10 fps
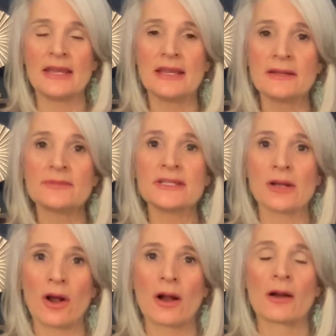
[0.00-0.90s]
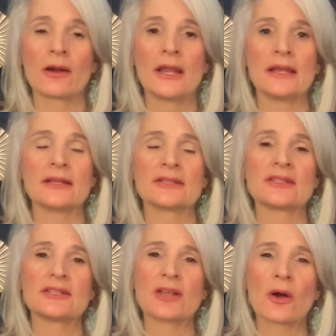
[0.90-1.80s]
EMDR is
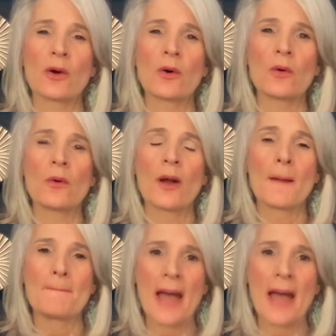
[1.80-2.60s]
so